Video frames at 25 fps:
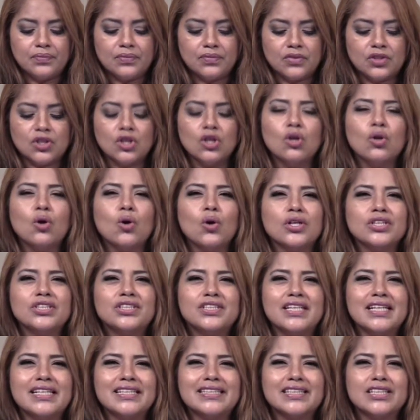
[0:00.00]
the Lord
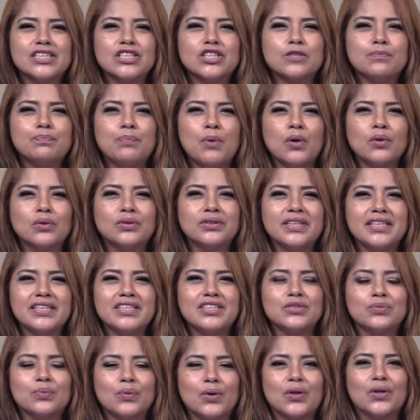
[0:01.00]
Jesus spoke
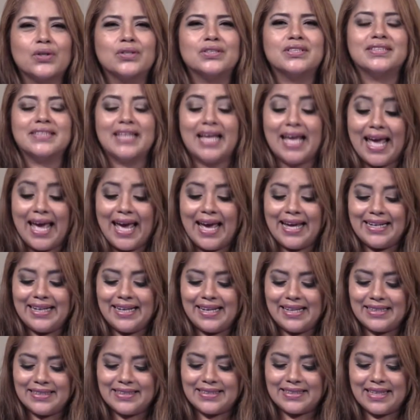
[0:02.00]
these words, and
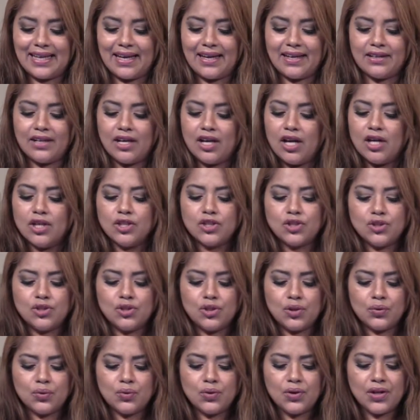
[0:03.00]
He said,
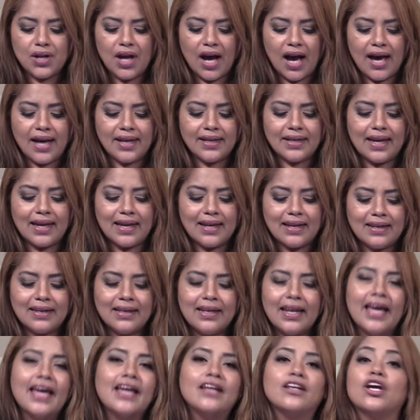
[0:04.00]
do not
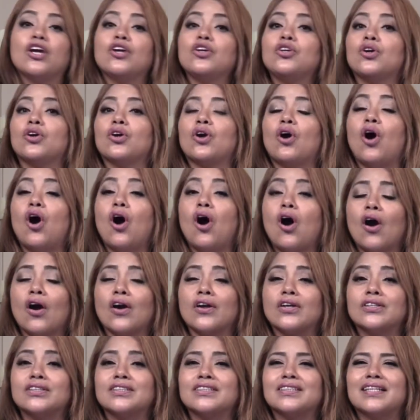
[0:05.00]
let your
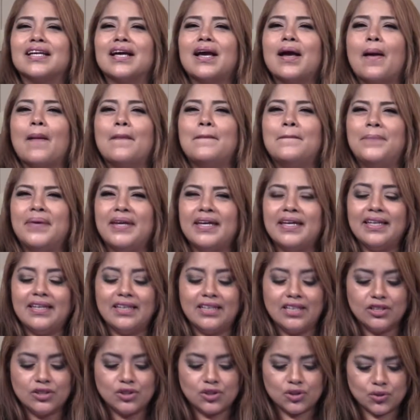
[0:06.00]
heart be
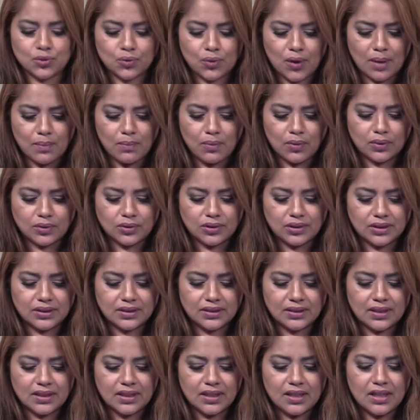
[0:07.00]
troubled,
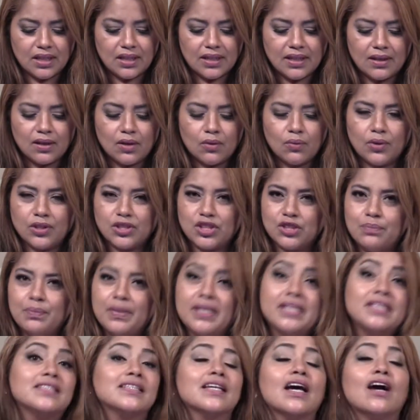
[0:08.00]
which
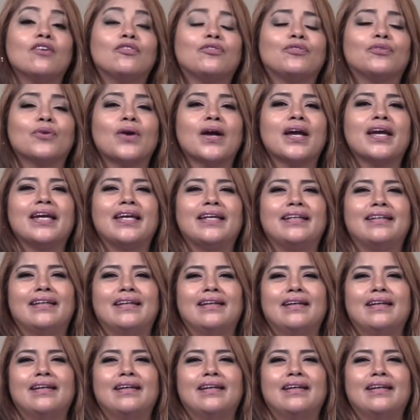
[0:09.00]
means afraid.